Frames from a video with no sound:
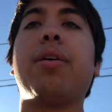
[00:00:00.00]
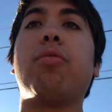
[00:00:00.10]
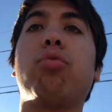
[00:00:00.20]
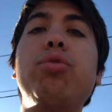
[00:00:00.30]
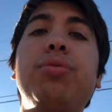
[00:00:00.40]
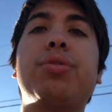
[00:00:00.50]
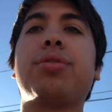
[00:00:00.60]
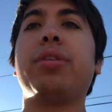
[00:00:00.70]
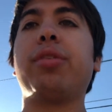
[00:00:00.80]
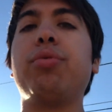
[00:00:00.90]

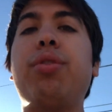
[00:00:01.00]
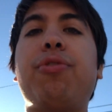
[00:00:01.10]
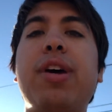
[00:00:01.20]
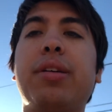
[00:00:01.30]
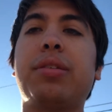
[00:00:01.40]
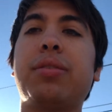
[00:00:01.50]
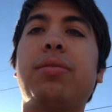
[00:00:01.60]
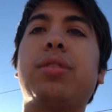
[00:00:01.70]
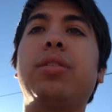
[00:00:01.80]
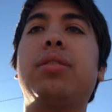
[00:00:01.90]
roots, like root effects.
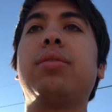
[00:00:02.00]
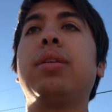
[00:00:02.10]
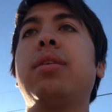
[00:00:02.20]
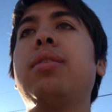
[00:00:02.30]
So